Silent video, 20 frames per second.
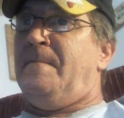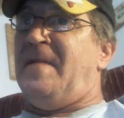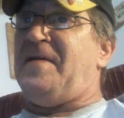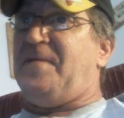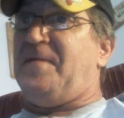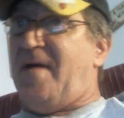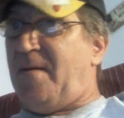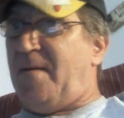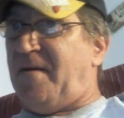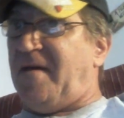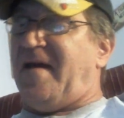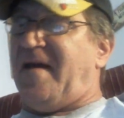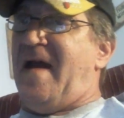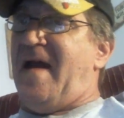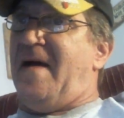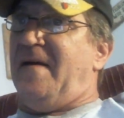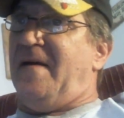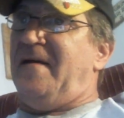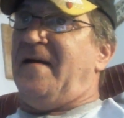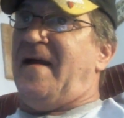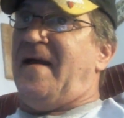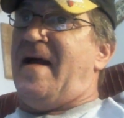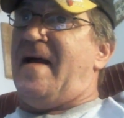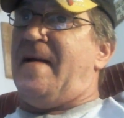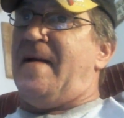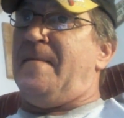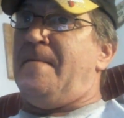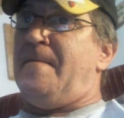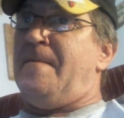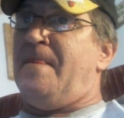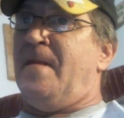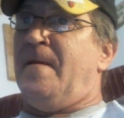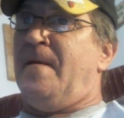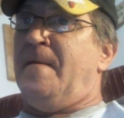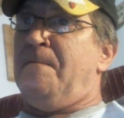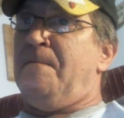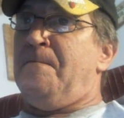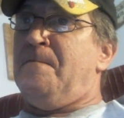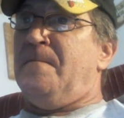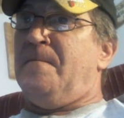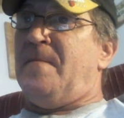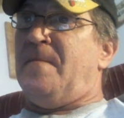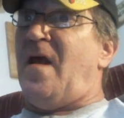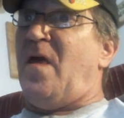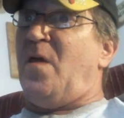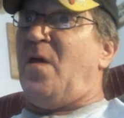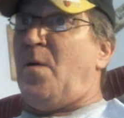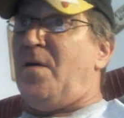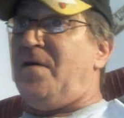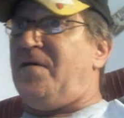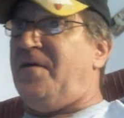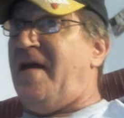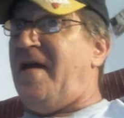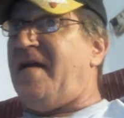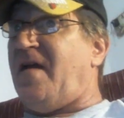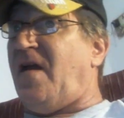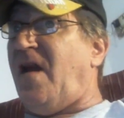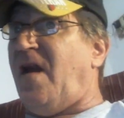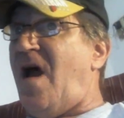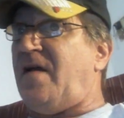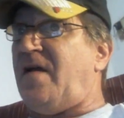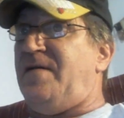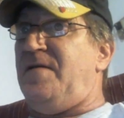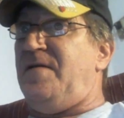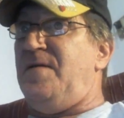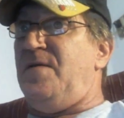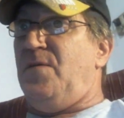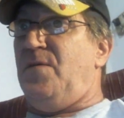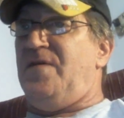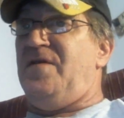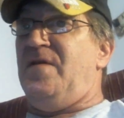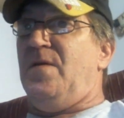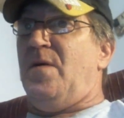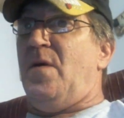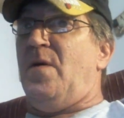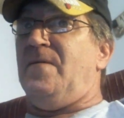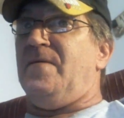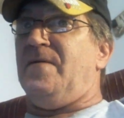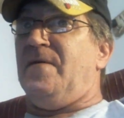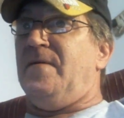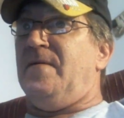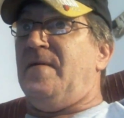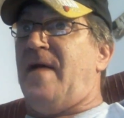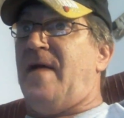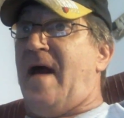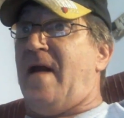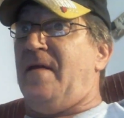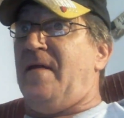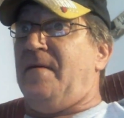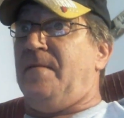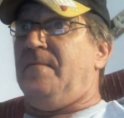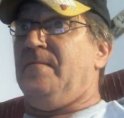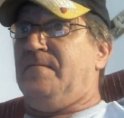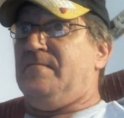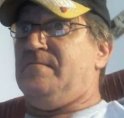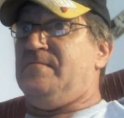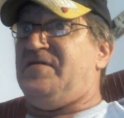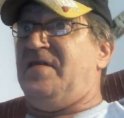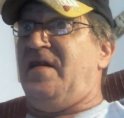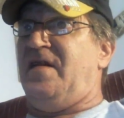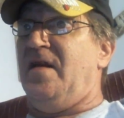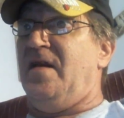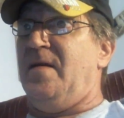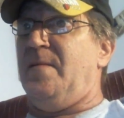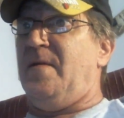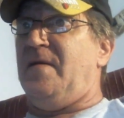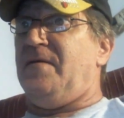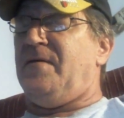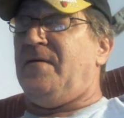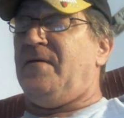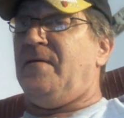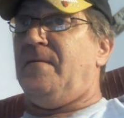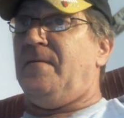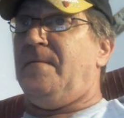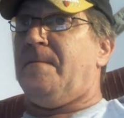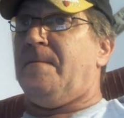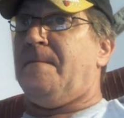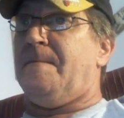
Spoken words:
It's right on the county line. In other words, they clock you when you're over out of the city limits